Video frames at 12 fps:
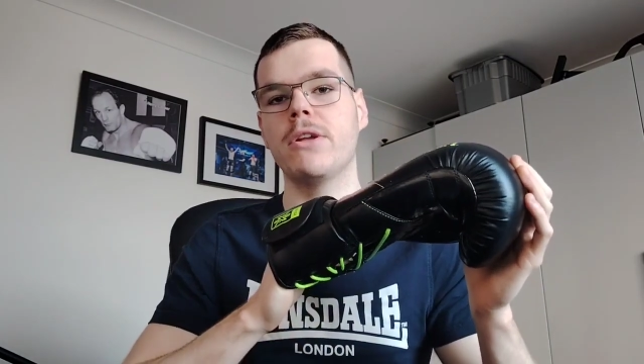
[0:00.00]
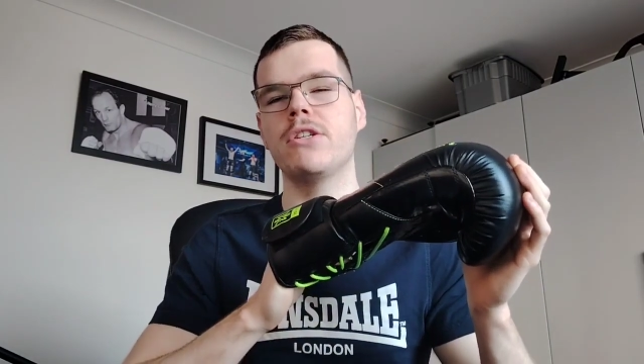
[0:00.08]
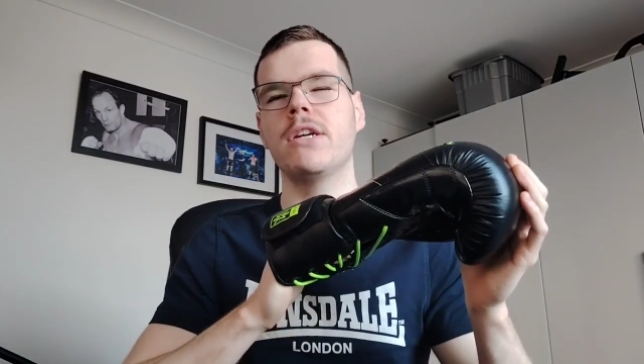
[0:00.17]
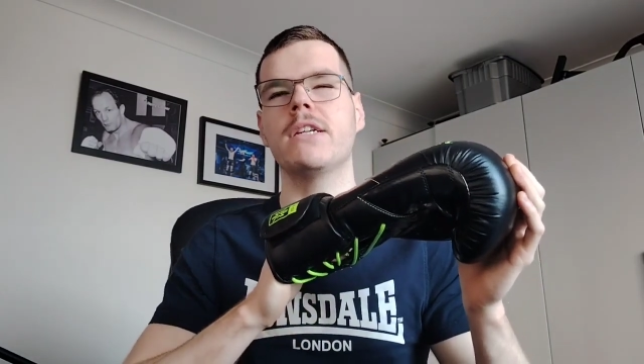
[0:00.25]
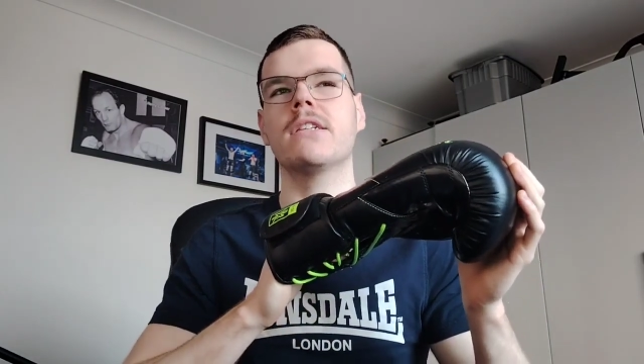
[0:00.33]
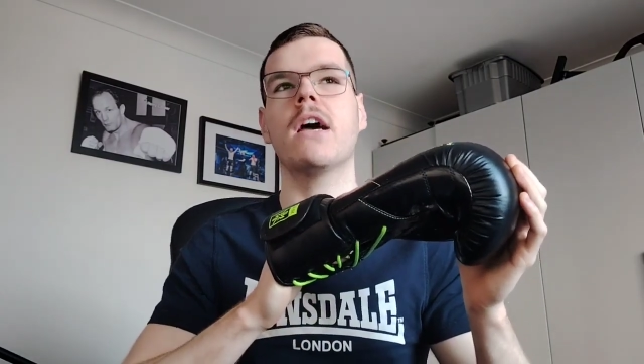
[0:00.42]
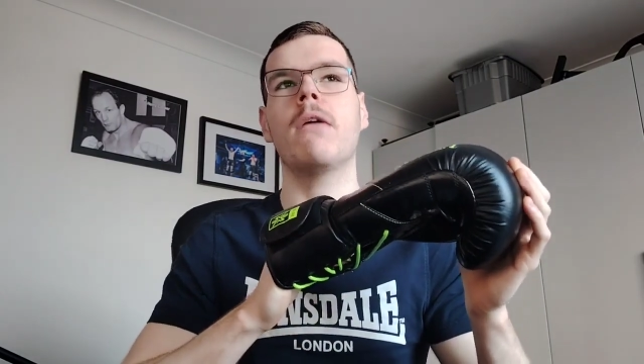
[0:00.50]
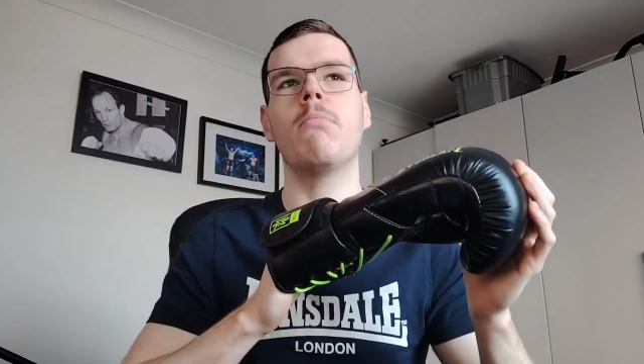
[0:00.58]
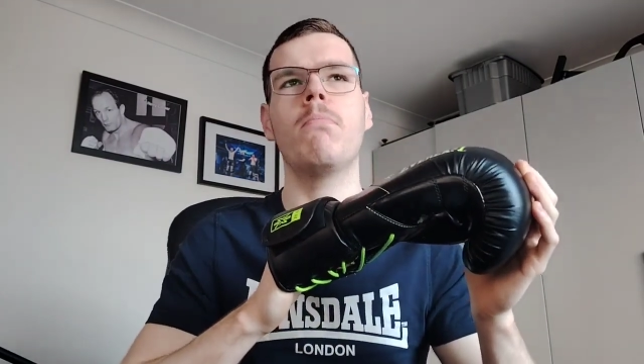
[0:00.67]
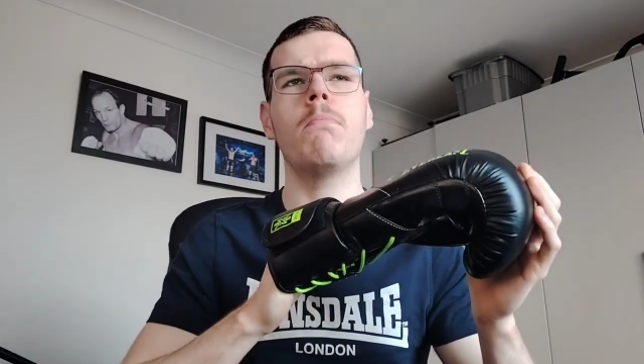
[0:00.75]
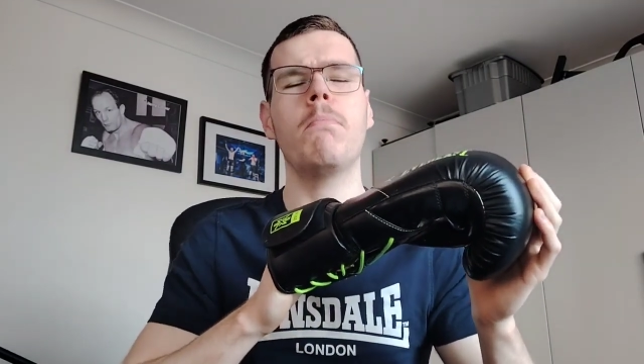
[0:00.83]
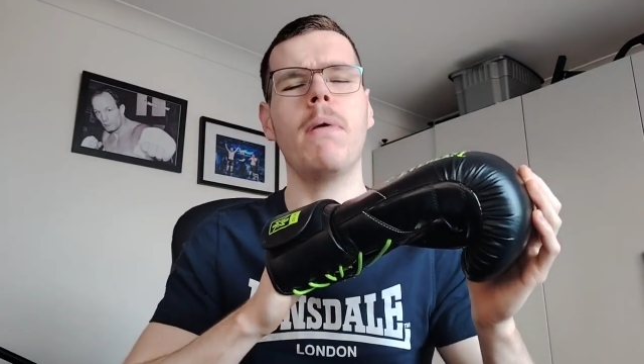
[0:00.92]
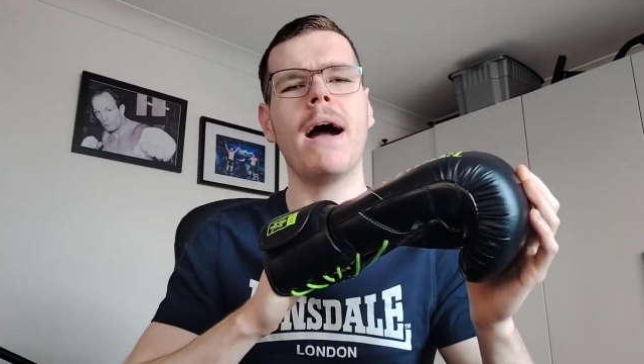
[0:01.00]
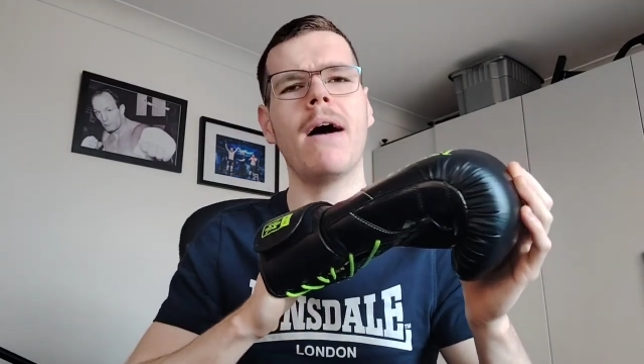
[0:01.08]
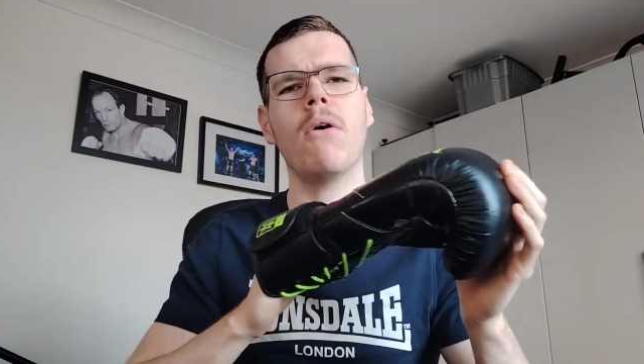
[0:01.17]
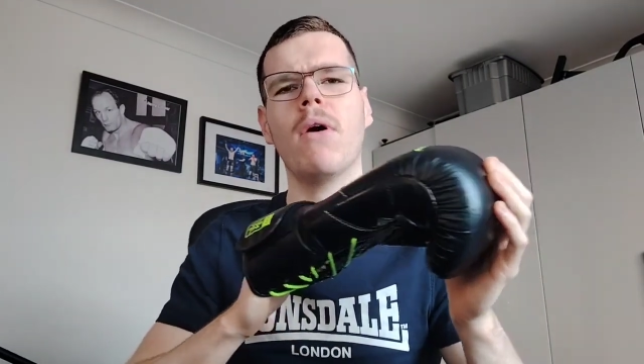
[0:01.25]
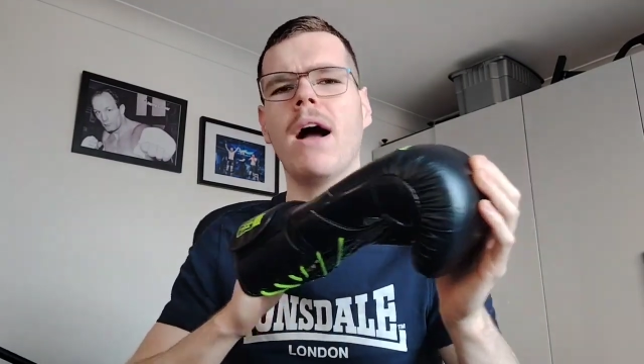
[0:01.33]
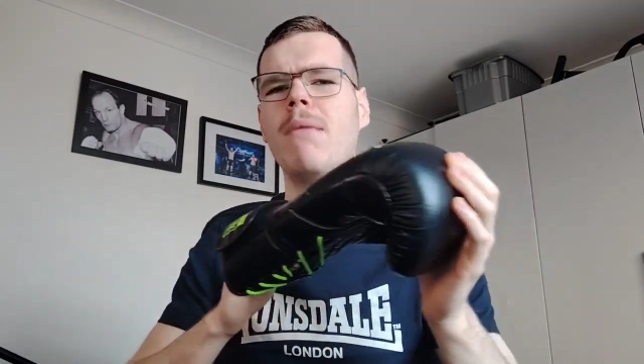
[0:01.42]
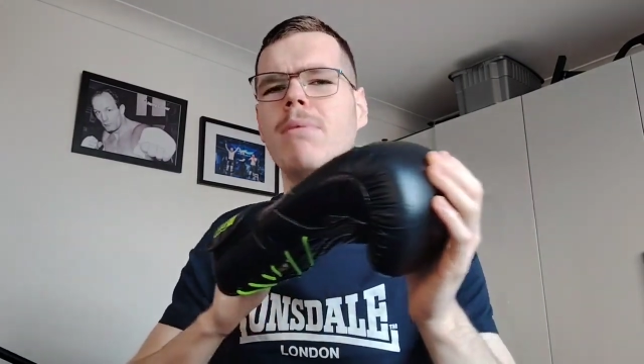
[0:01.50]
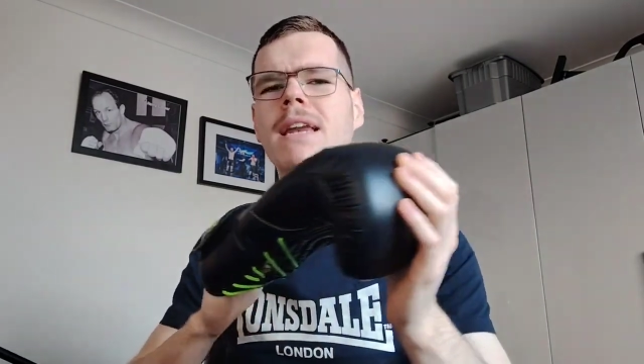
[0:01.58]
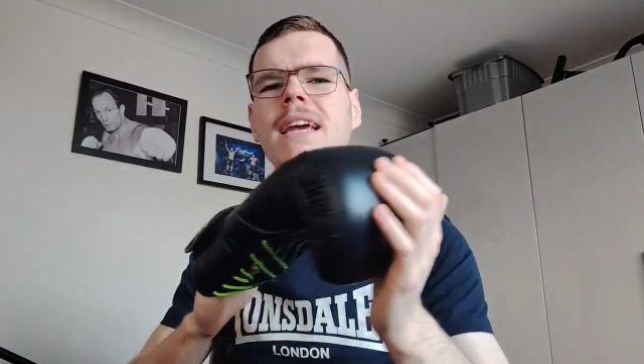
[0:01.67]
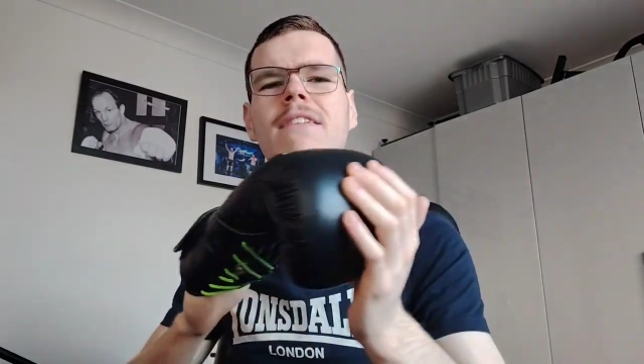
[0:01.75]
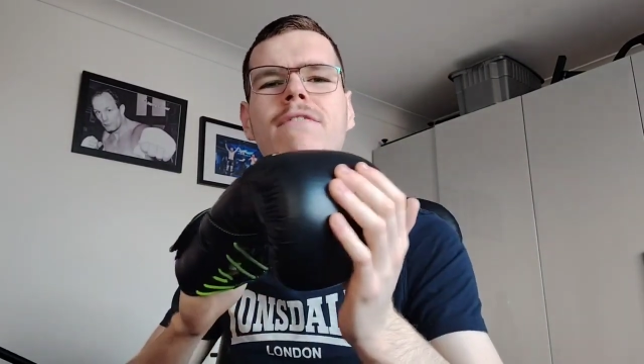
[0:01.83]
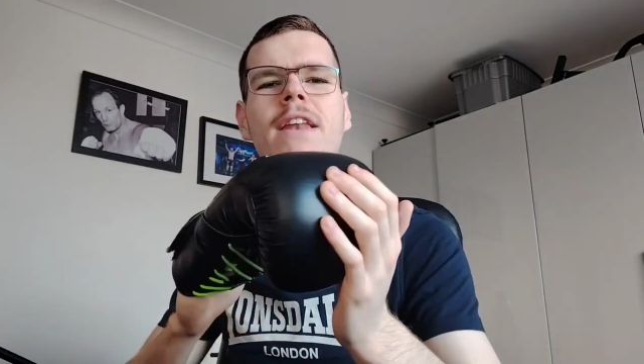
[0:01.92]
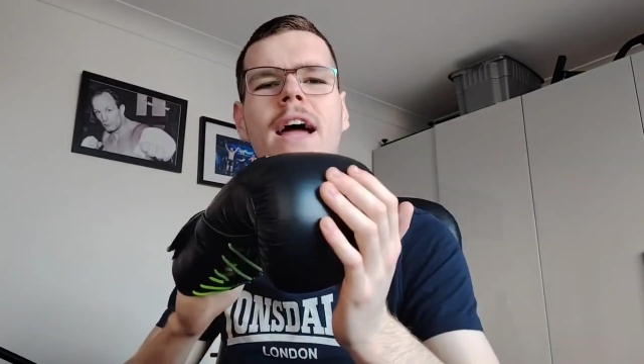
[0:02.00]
which is about, I believe,